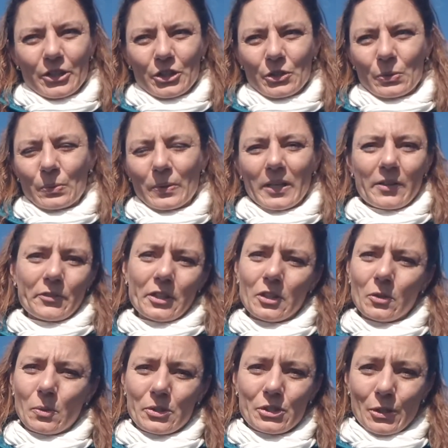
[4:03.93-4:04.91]
who, whenever he
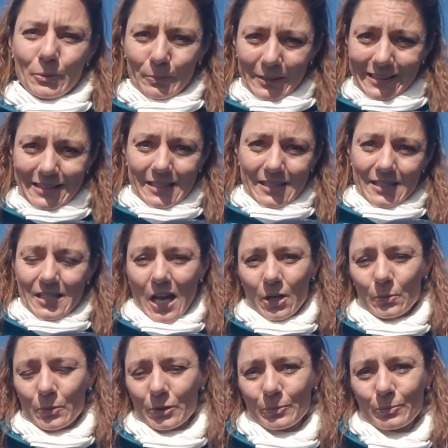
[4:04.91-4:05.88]
was completely
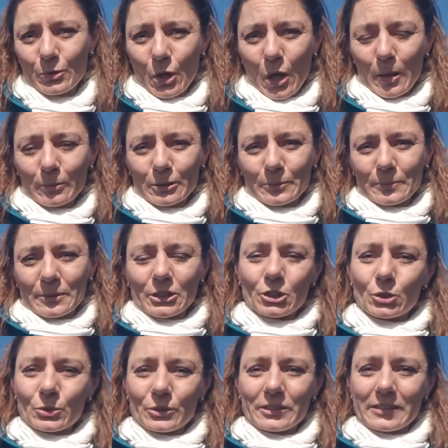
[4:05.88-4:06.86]
stuck with a problem, he
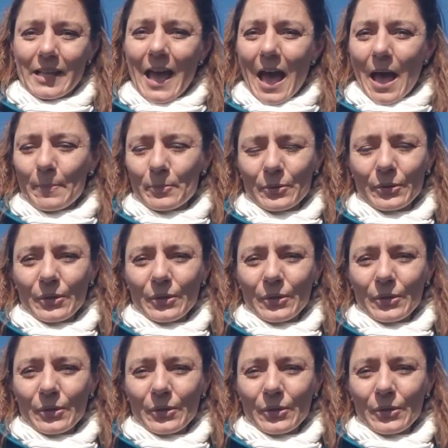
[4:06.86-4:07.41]
took a nap,